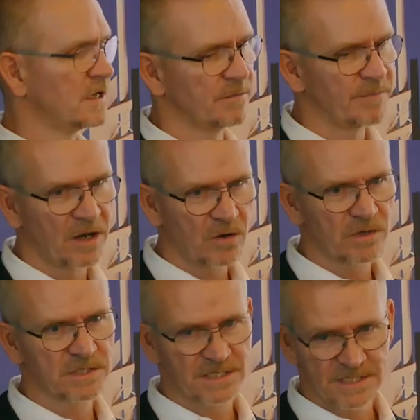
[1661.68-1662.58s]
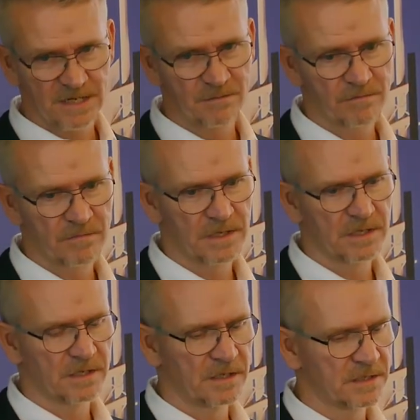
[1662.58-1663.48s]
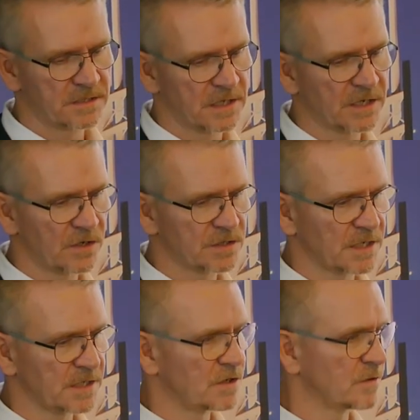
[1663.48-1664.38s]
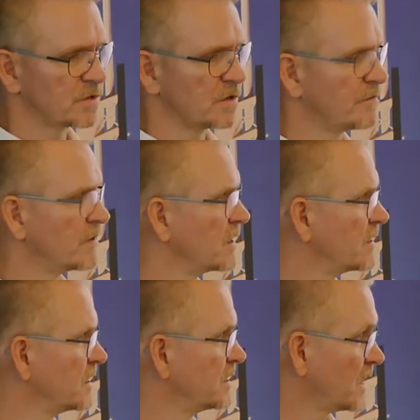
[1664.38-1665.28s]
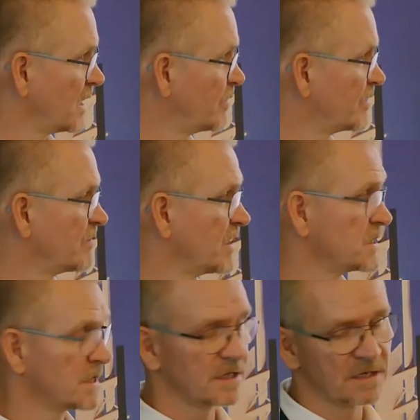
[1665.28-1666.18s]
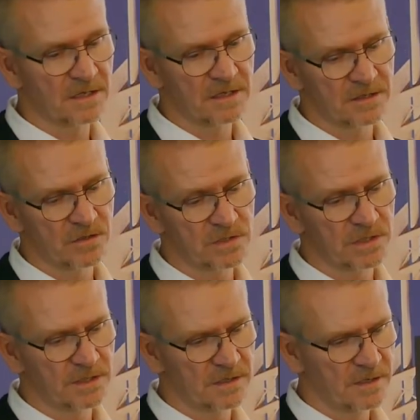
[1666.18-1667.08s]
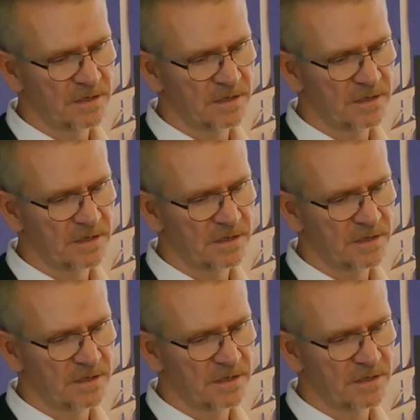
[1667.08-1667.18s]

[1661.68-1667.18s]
Power is the same. It's agnostic in terms of the type of device, and usually,